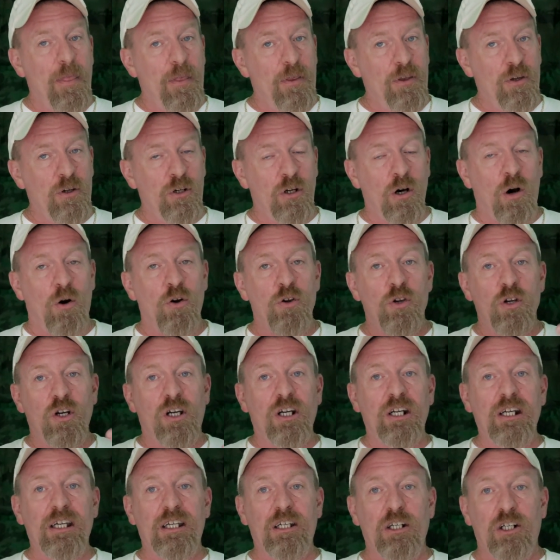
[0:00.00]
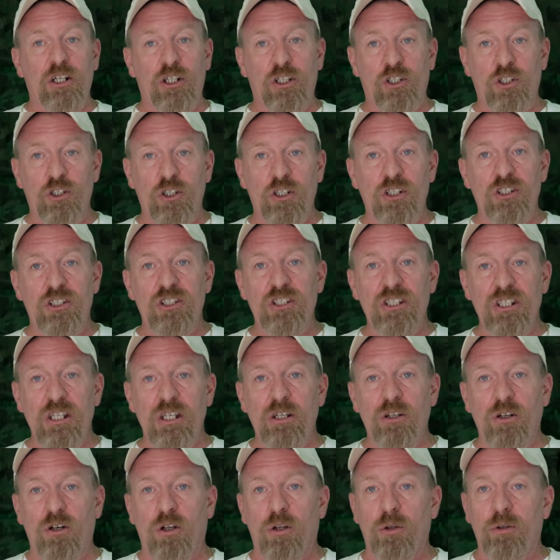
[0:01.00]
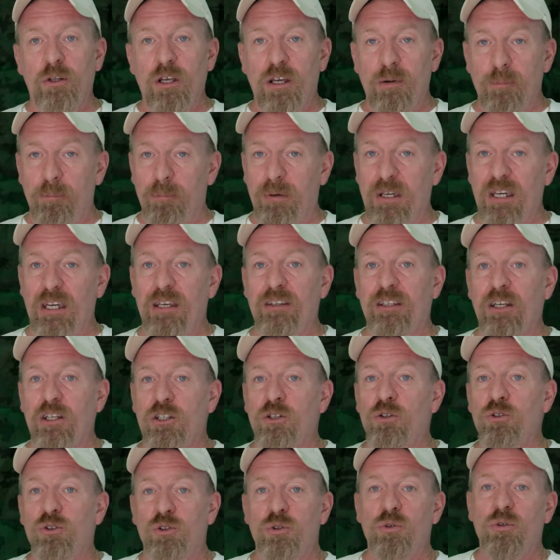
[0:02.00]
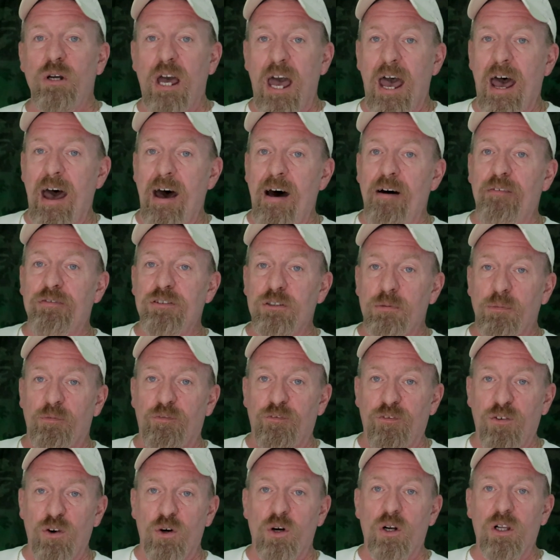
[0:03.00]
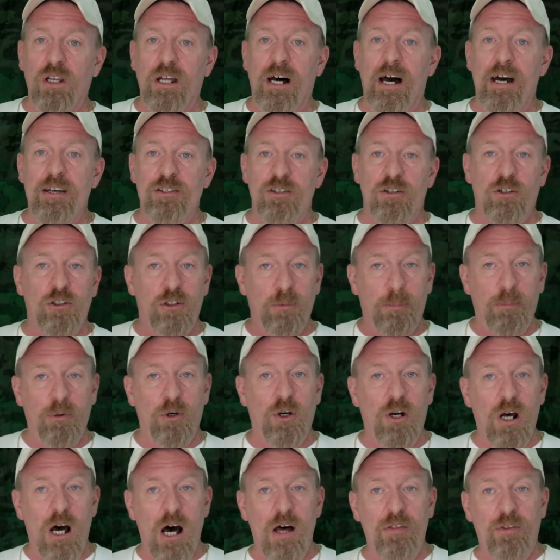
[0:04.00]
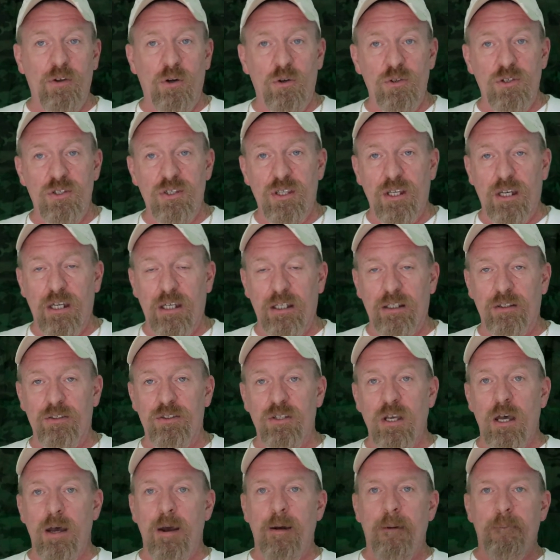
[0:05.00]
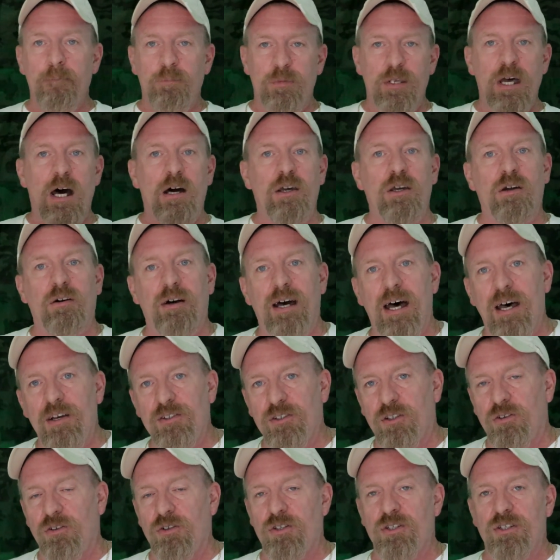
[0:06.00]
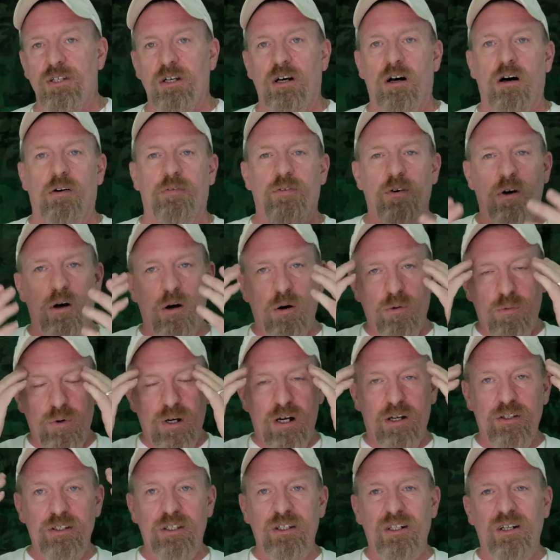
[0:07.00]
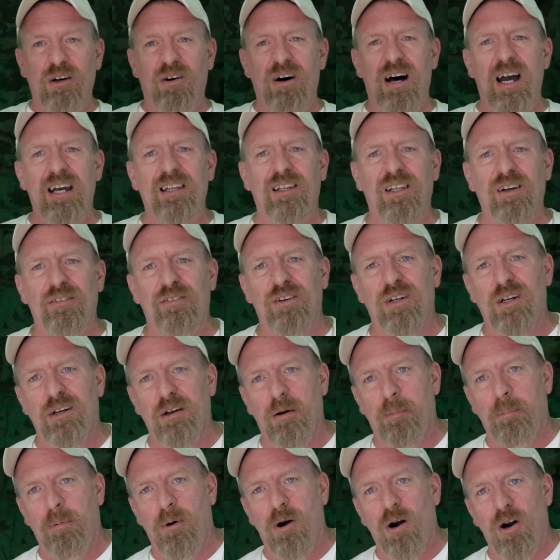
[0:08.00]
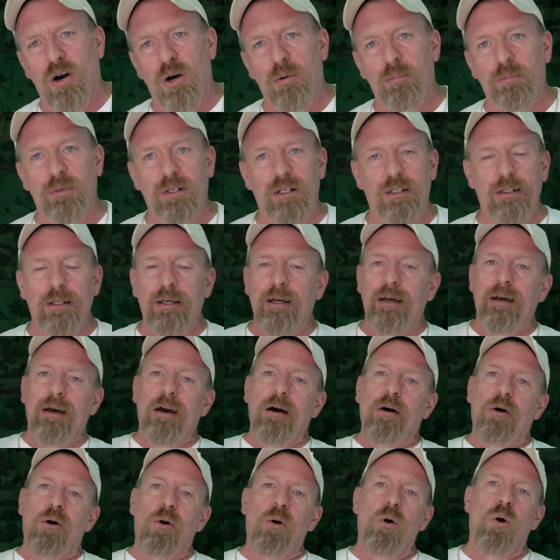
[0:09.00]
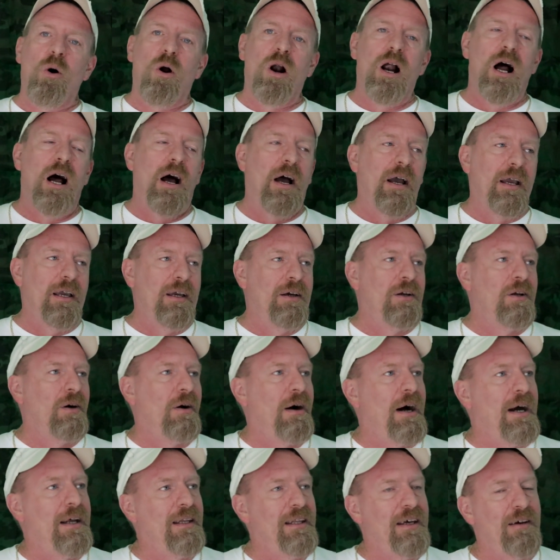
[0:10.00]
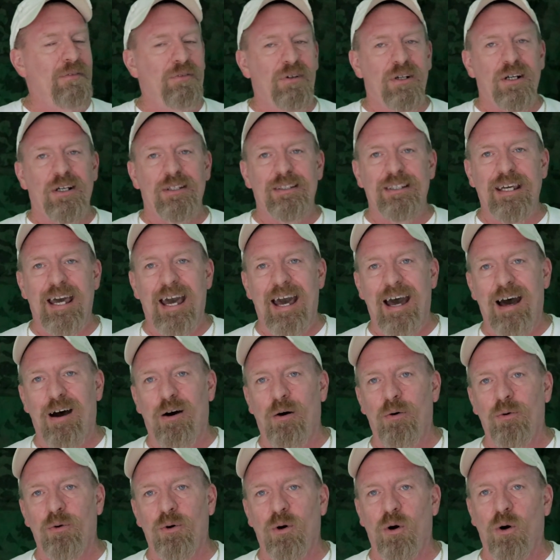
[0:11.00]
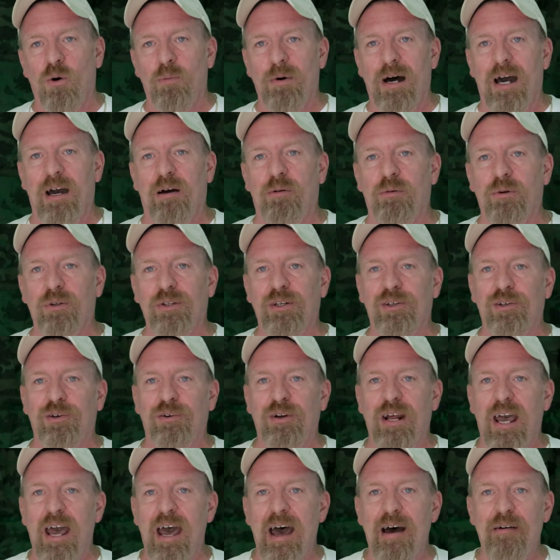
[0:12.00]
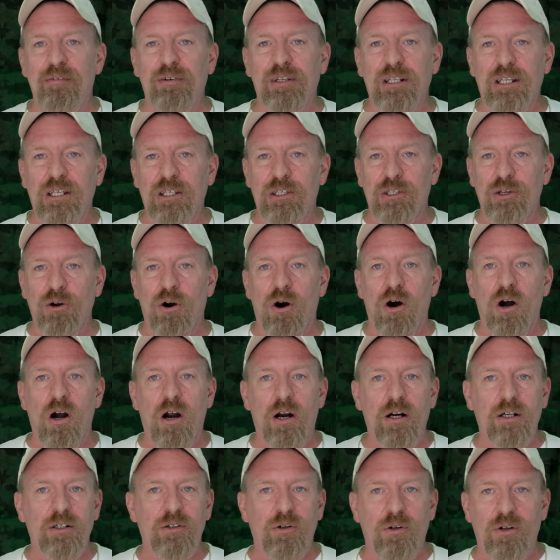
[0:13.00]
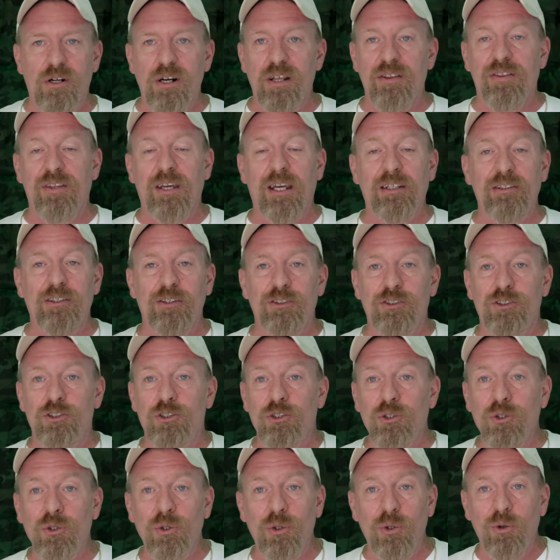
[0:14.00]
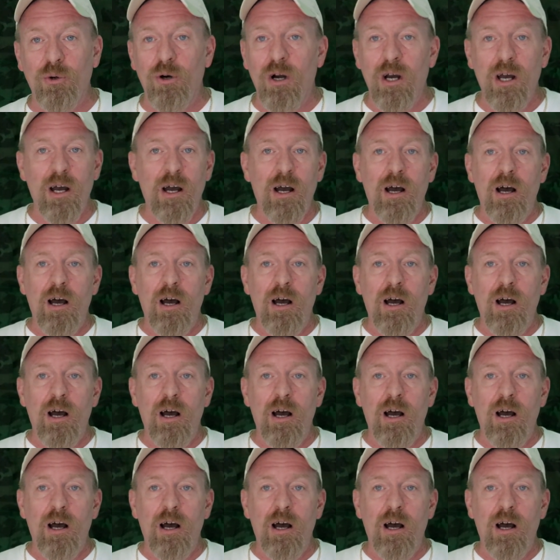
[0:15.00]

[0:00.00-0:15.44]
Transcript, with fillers: you know, you're going to get a good yield, being that you do have some fertilizer to put on those things. Now you ask yourself, oh, well, you know, I live in an apartment, or I, you know, I live in a townhome. I really don't have any yard or anything to do.